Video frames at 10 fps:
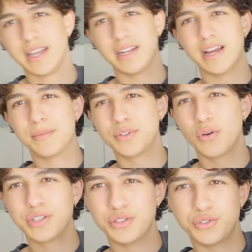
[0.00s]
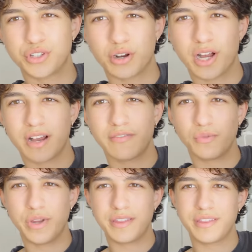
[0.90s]
and I'm going to start off
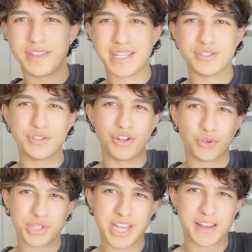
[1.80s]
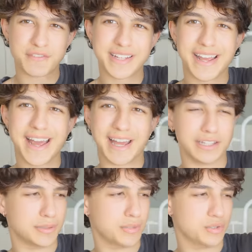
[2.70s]
with these Joseph
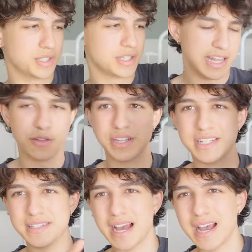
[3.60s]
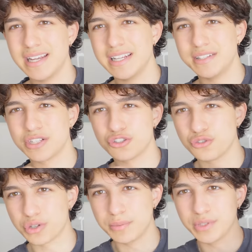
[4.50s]
Helen boots. Now the design is
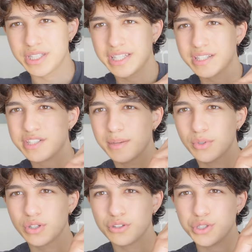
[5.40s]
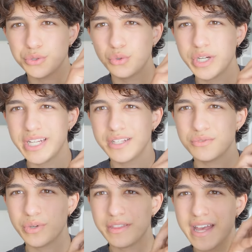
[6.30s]
extremely similar to
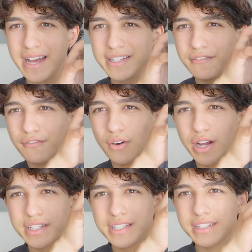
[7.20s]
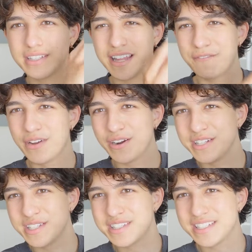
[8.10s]
Guidi's with that front, that very
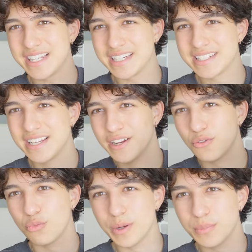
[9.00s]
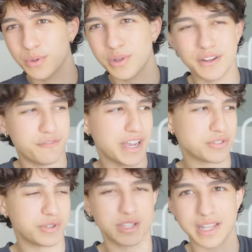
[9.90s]
distinct ripple effect with the